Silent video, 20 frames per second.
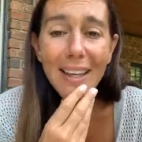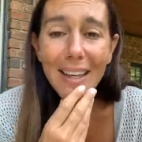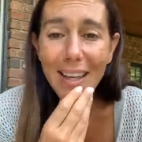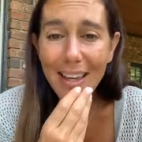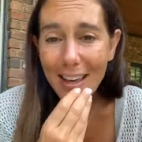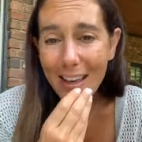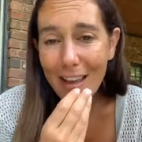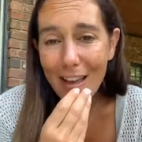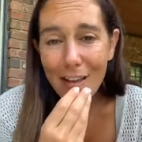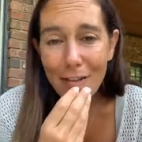
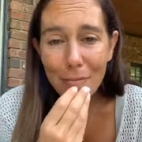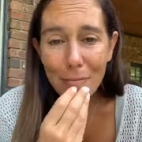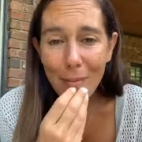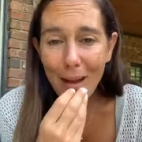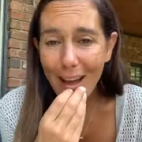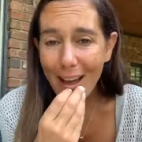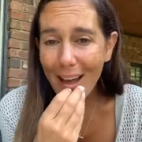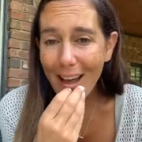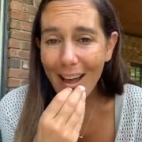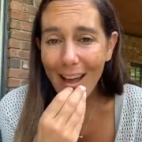give
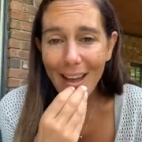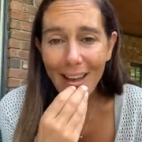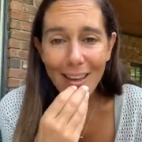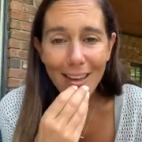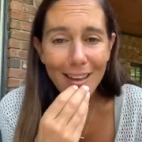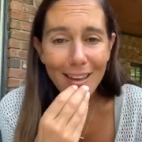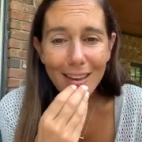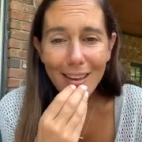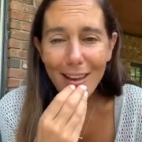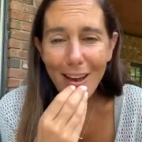
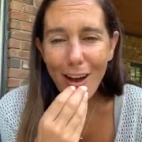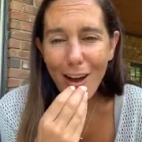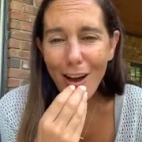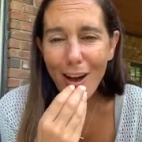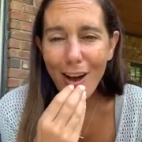my